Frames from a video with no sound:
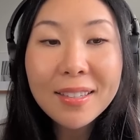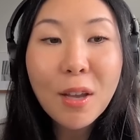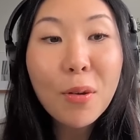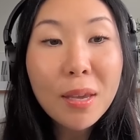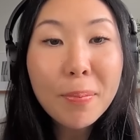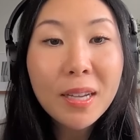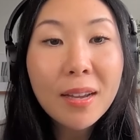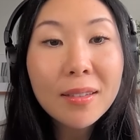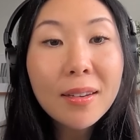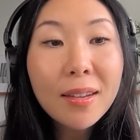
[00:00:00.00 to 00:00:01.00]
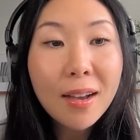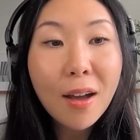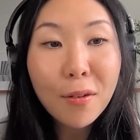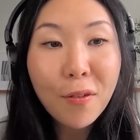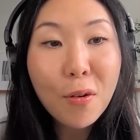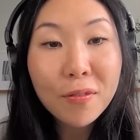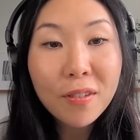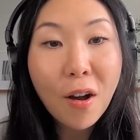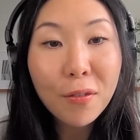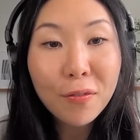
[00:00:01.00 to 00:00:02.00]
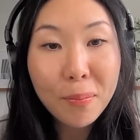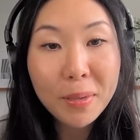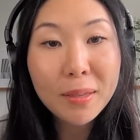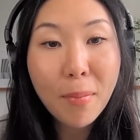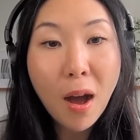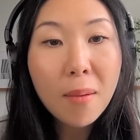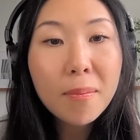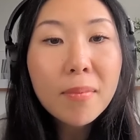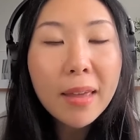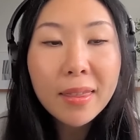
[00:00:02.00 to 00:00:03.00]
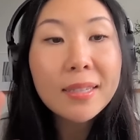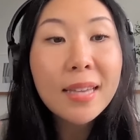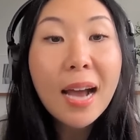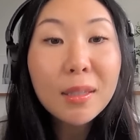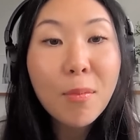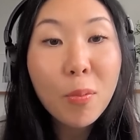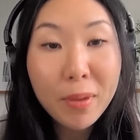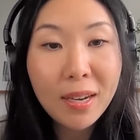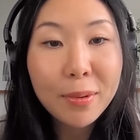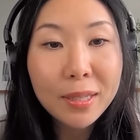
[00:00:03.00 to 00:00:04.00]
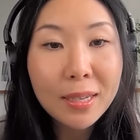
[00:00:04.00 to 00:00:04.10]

So he pretended he got a phone call from his mom at the exact moment he was